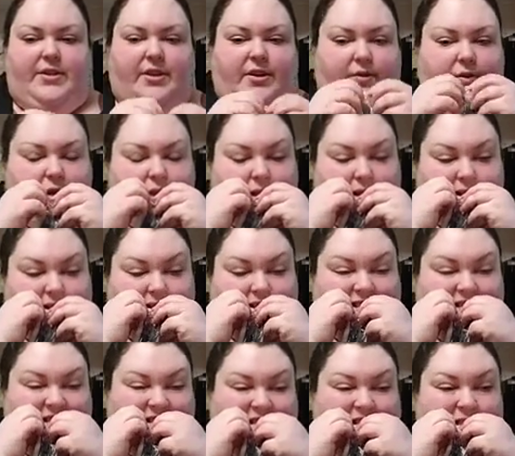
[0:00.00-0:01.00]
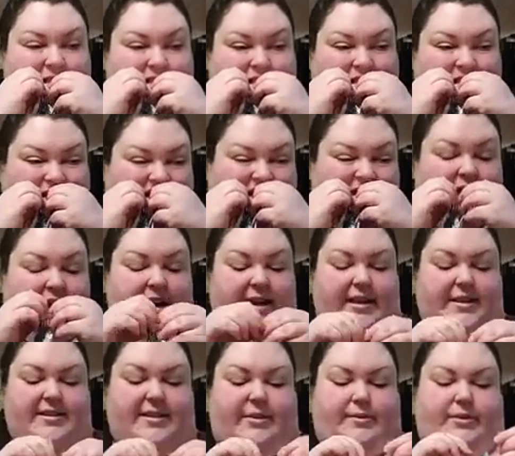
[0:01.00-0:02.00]
so I
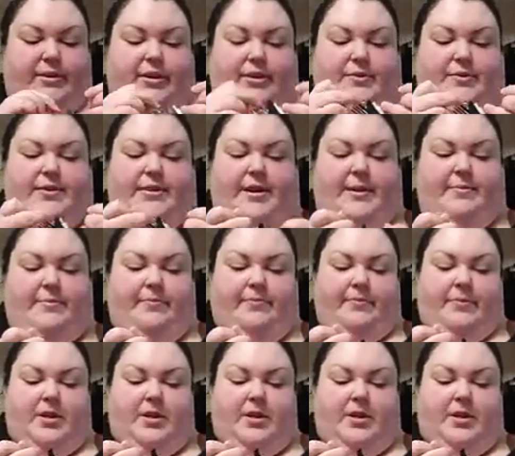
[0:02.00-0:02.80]
guess I will use them.